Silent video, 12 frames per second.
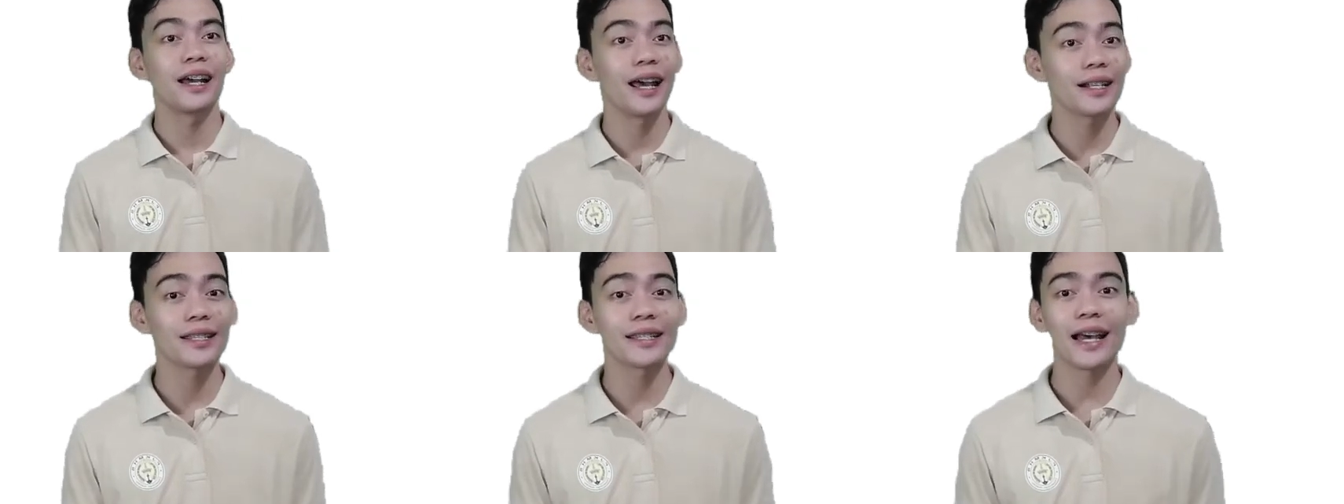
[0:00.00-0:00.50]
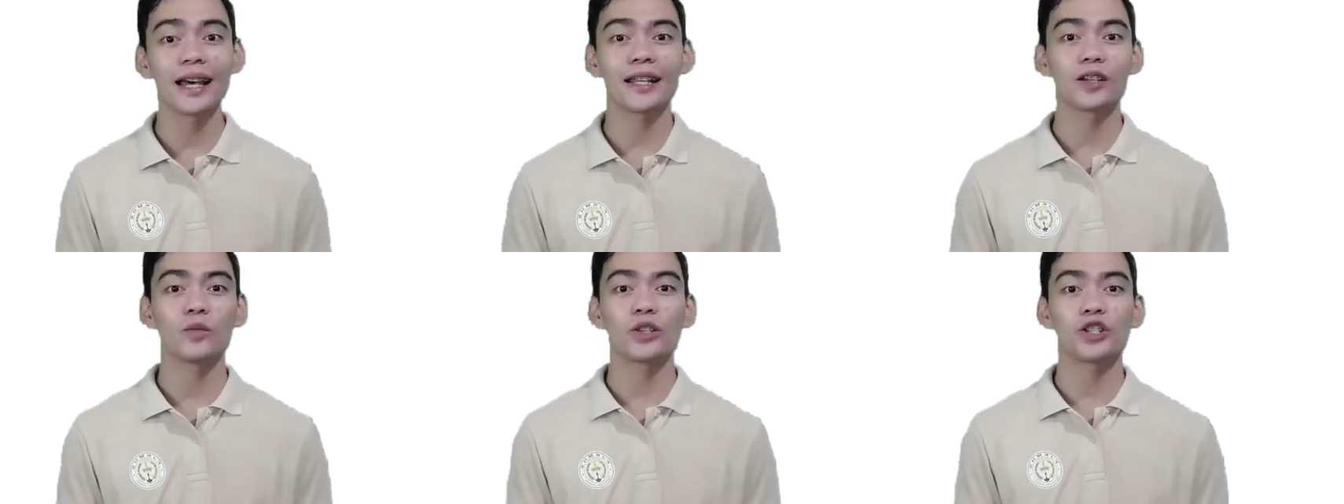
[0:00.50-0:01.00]

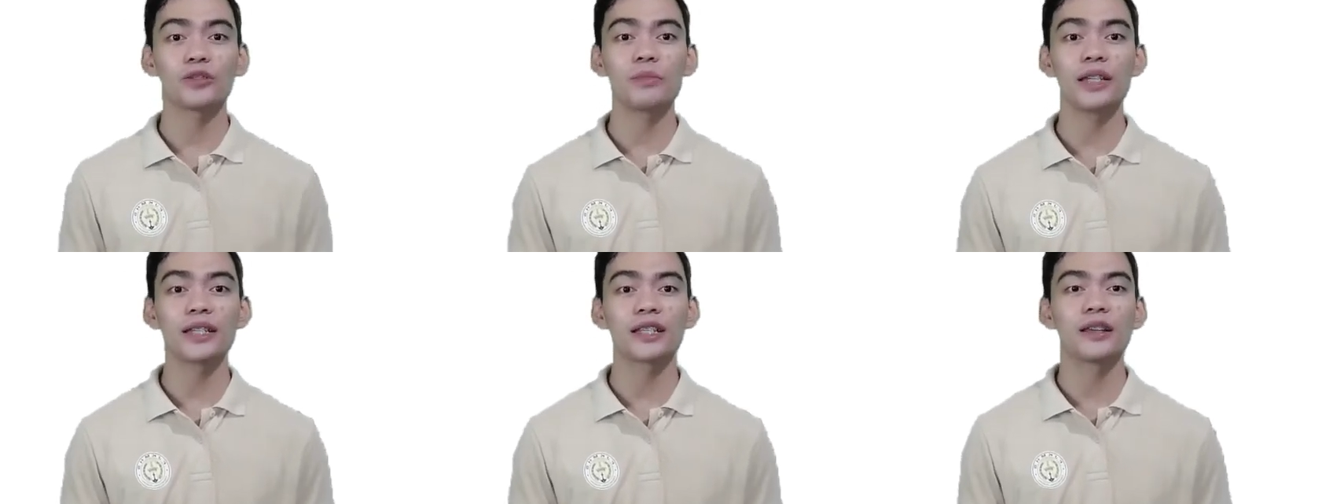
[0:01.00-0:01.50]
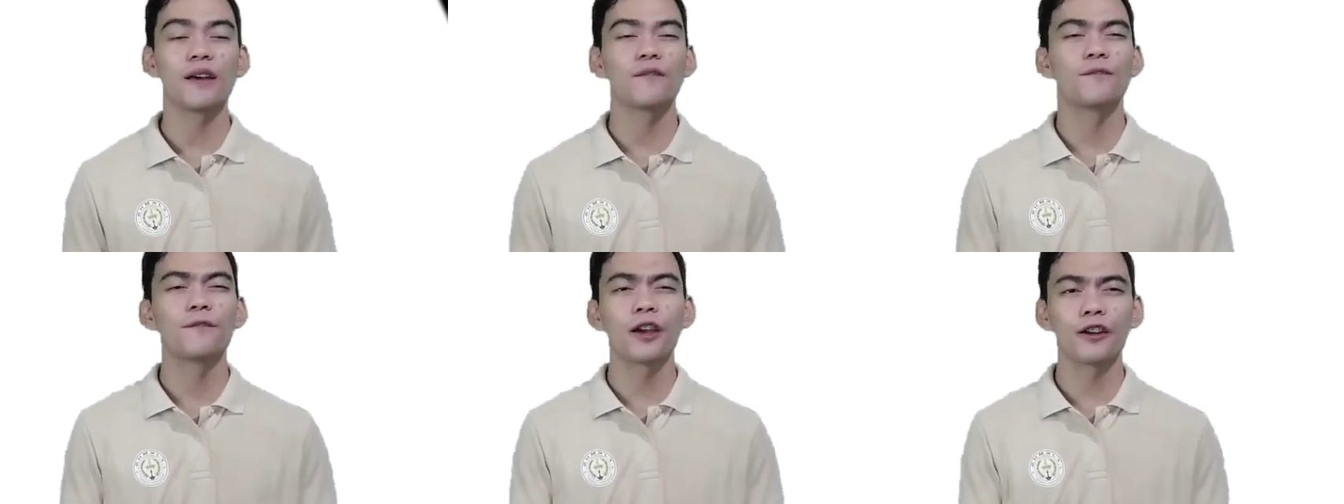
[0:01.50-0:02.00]
Ecstatic, which means
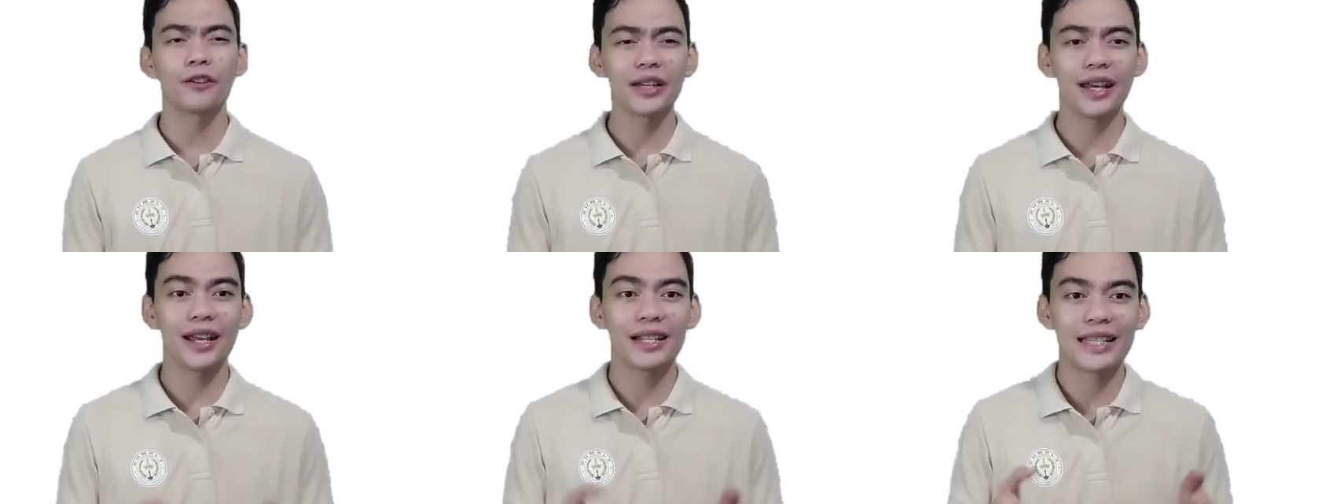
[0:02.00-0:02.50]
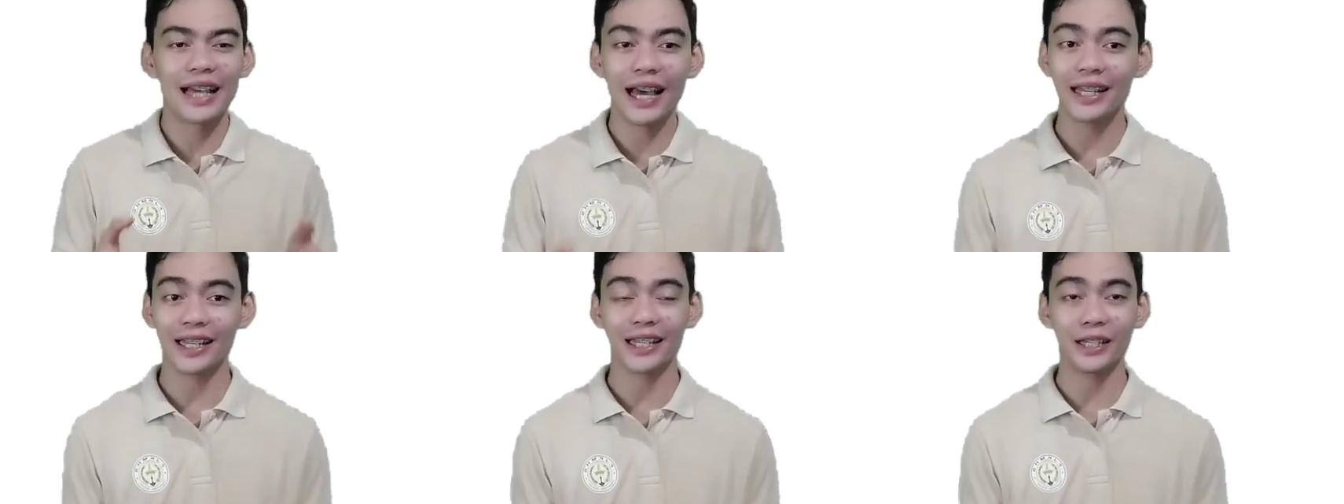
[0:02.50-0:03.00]
very
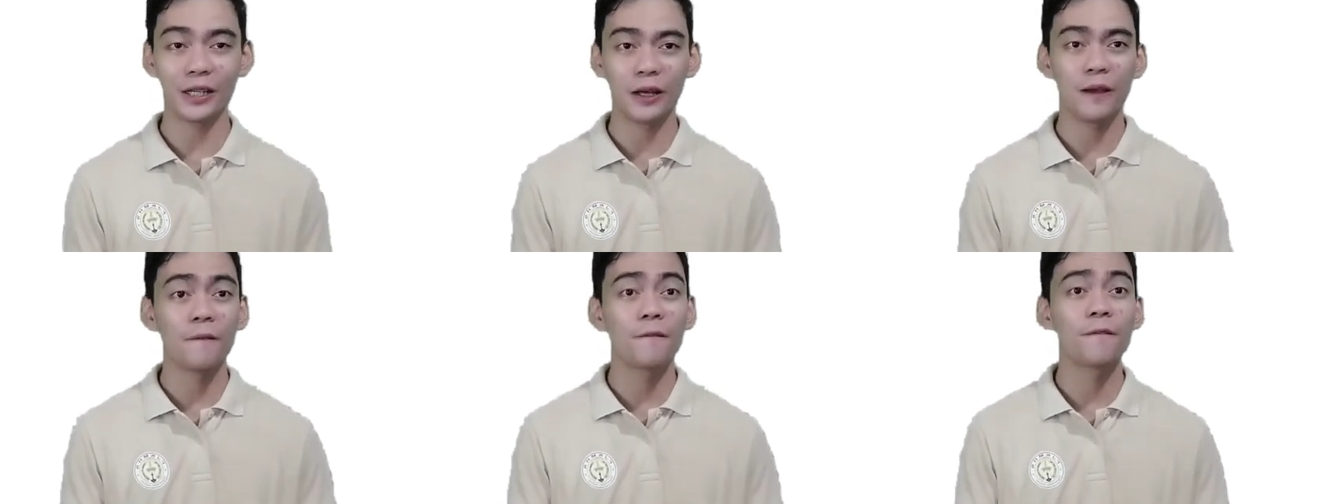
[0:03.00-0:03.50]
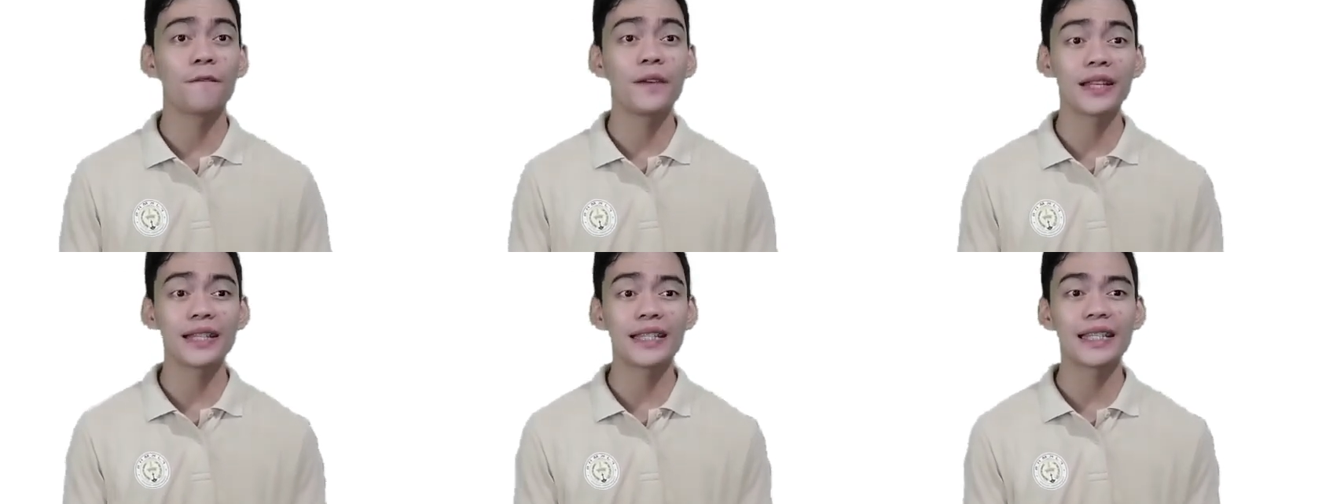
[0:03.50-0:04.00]
excited,
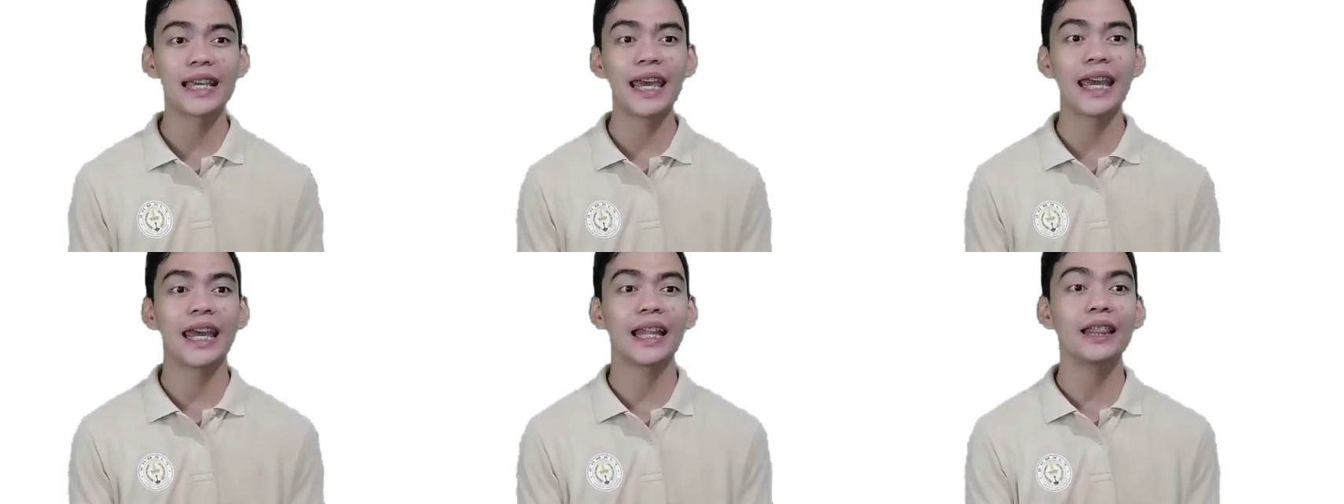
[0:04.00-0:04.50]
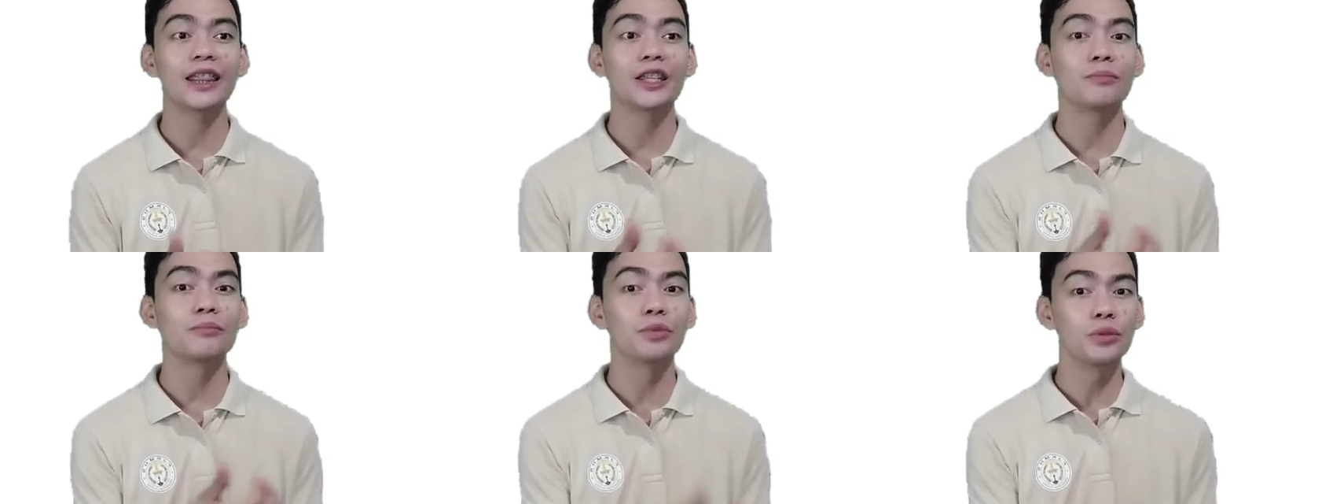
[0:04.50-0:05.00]
fits in
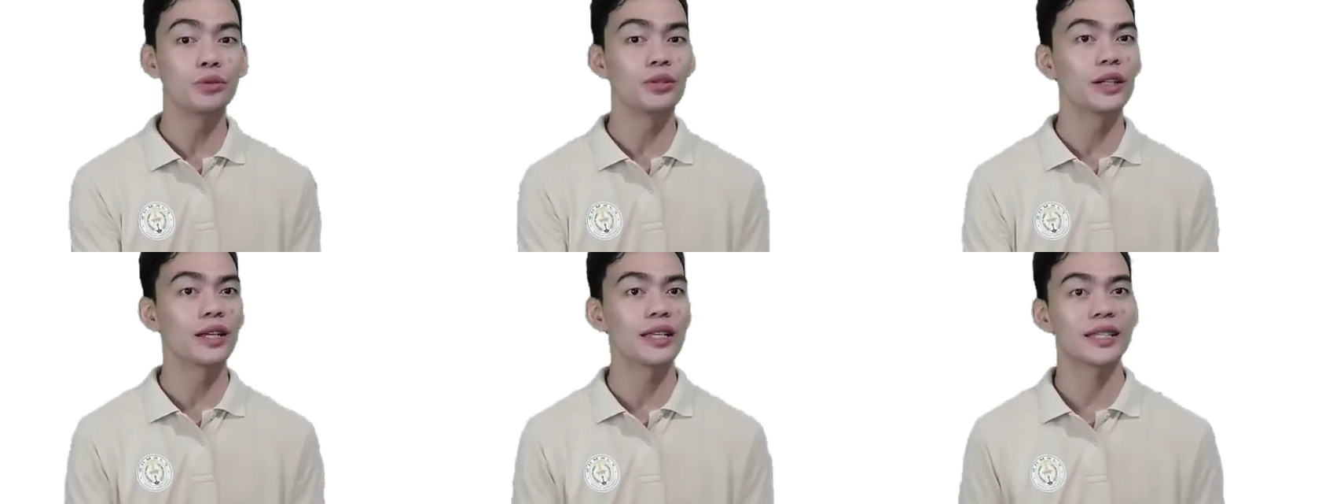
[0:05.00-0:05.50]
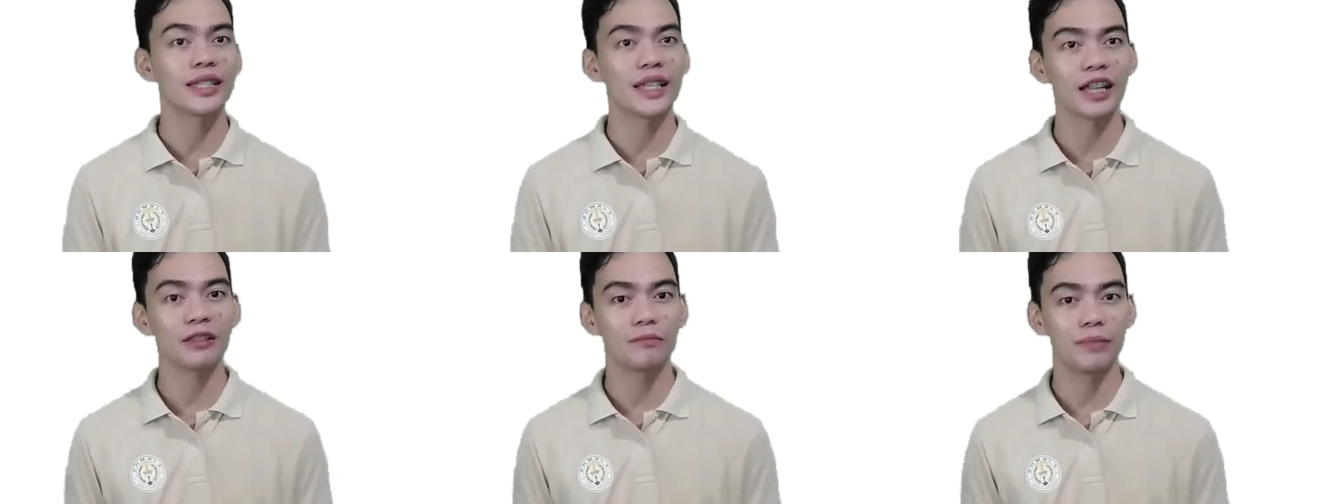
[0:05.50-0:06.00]
the mood
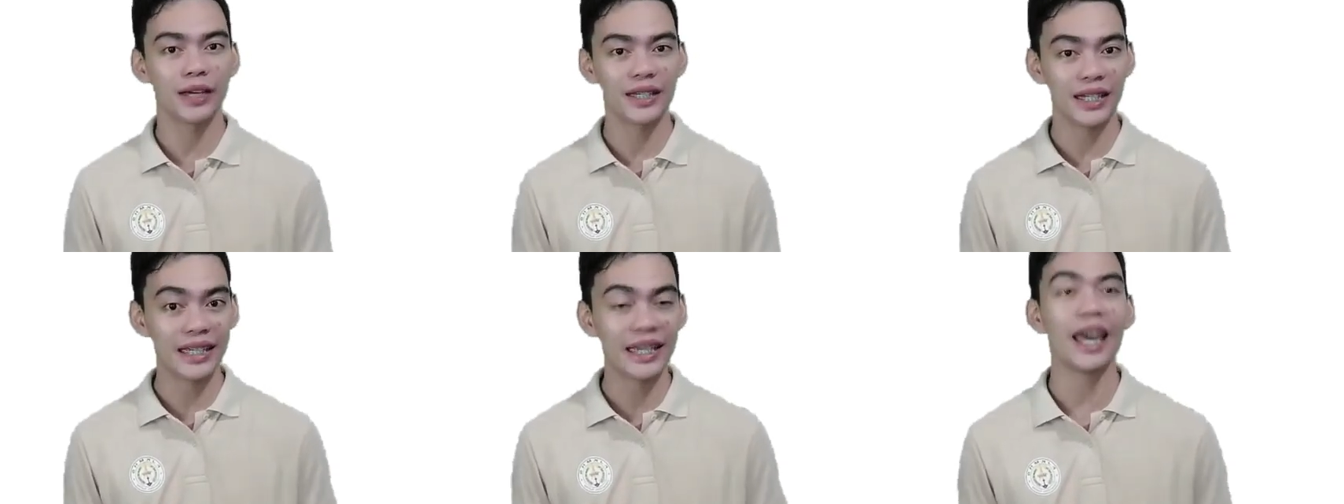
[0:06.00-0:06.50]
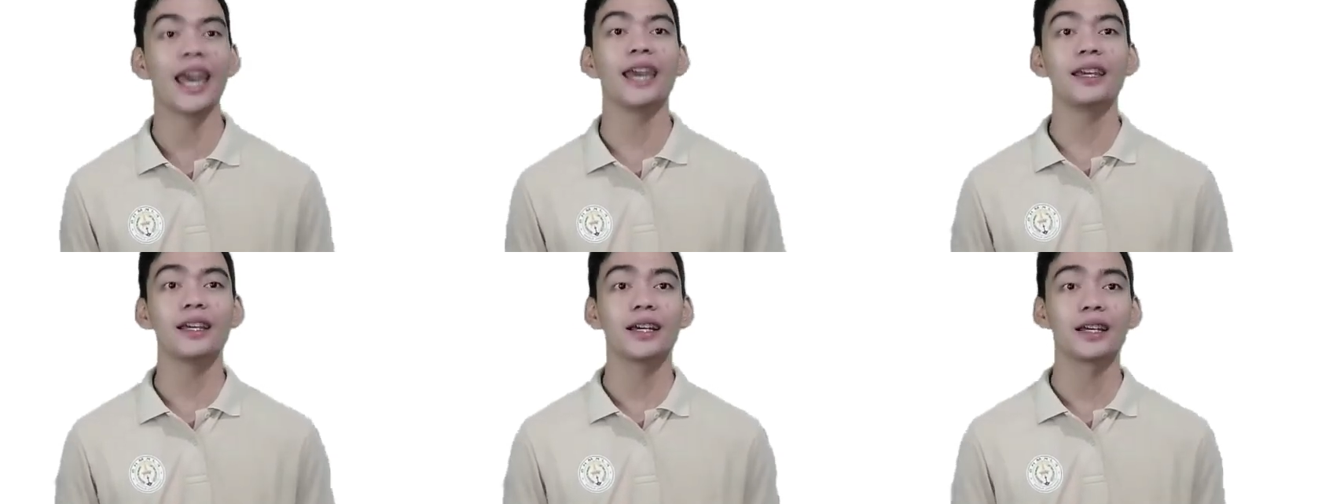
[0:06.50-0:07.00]
set by the
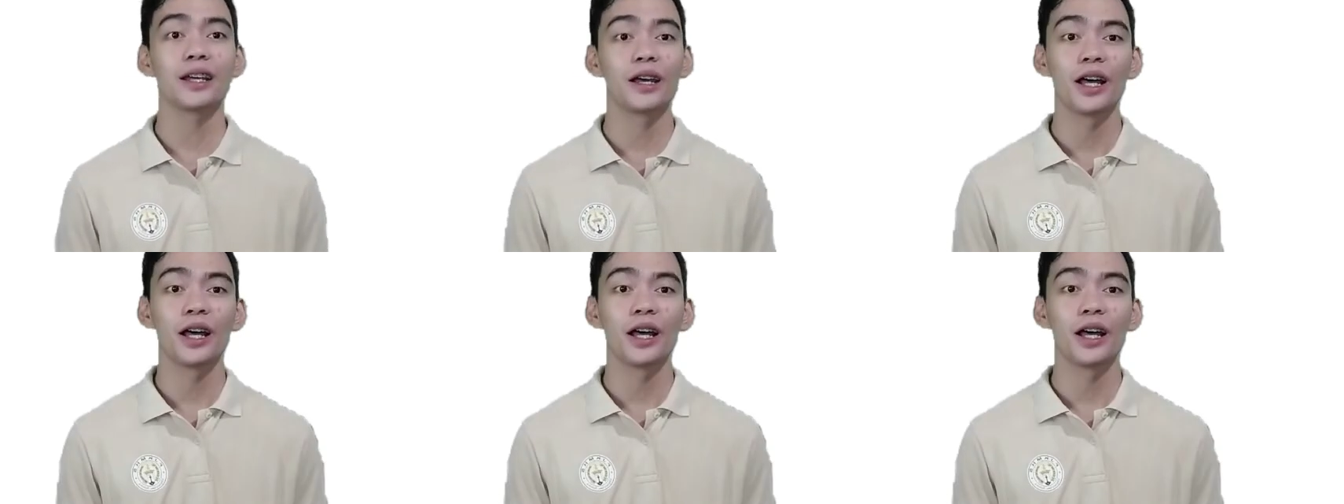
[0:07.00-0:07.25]
cake,